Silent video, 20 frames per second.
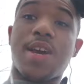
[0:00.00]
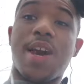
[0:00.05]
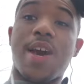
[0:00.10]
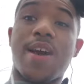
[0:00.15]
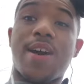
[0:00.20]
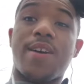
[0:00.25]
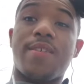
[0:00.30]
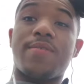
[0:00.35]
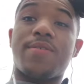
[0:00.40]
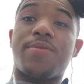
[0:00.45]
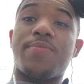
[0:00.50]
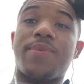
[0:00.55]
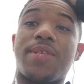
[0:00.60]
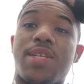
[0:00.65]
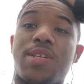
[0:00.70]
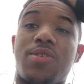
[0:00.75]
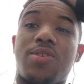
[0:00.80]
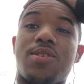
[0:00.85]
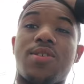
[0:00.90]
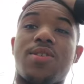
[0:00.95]
have some
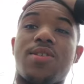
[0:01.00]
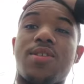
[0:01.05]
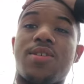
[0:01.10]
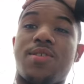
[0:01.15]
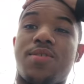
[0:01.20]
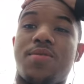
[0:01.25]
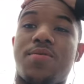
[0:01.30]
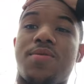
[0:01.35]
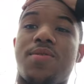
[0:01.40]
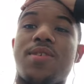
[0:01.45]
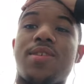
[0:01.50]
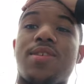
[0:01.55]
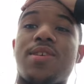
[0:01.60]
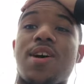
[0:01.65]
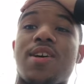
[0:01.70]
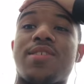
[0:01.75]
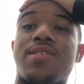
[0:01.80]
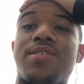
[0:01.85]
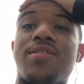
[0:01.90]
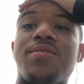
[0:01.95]
interesting news to
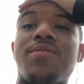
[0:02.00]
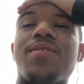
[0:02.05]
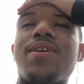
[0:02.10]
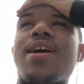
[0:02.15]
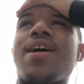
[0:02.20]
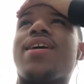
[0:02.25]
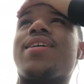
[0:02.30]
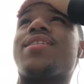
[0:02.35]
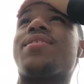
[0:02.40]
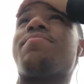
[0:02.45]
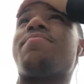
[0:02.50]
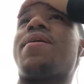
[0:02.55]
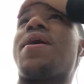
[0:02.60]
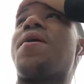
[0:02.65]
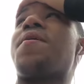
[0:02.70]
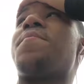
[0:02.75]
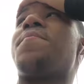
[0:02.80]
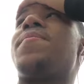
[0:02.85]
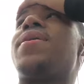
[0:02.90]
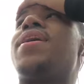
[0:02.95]
talk to you guys about,